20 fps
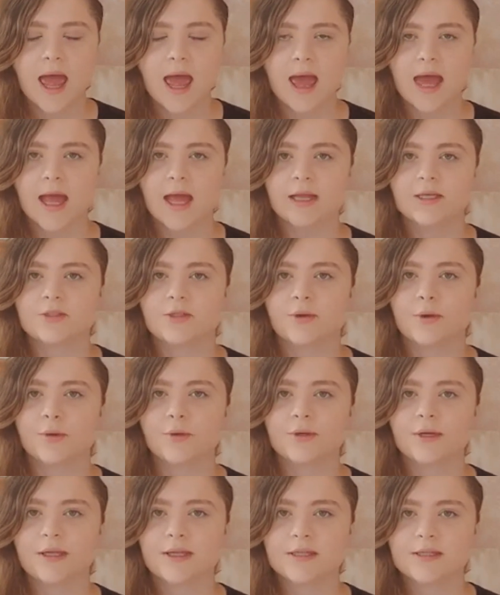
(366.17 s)
and who
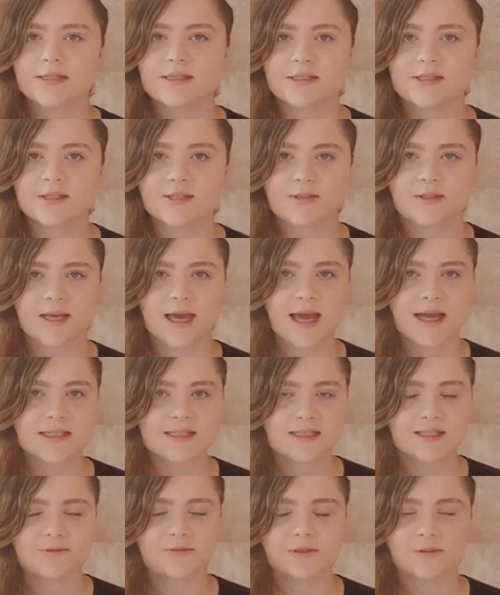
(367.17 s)
needs to get
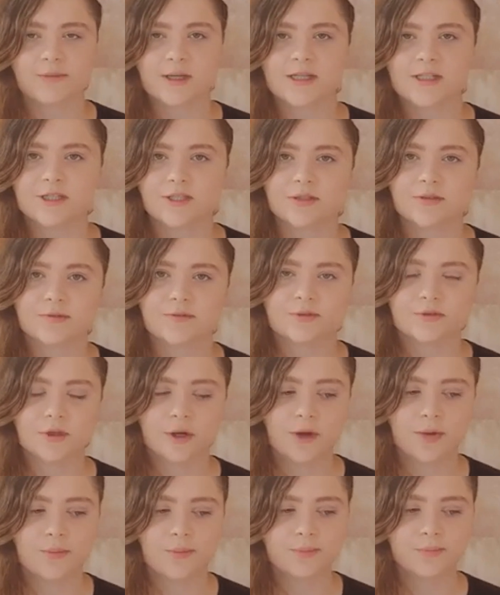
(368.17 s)
information
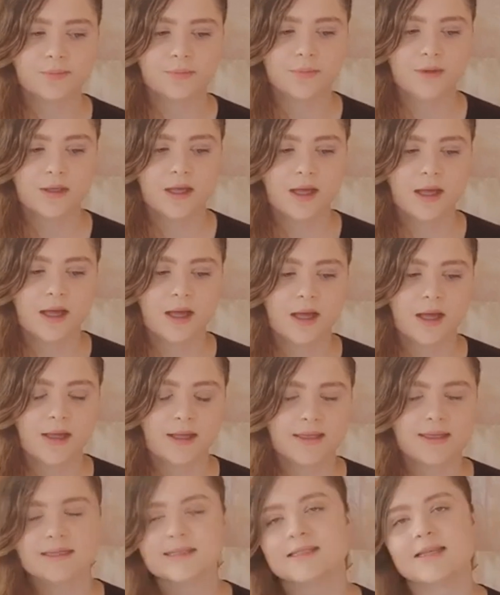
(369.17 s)
from
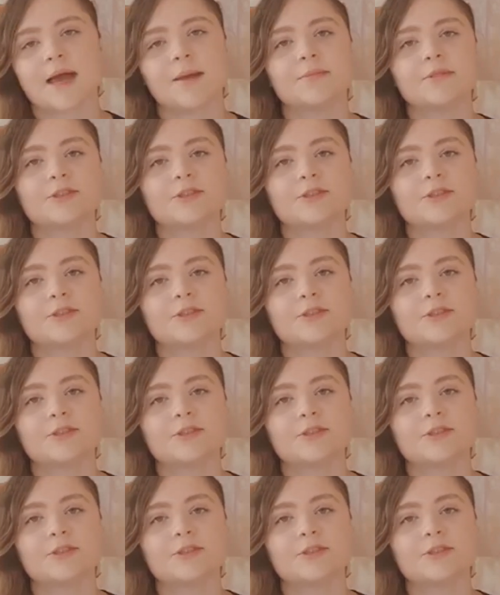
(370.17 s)
like some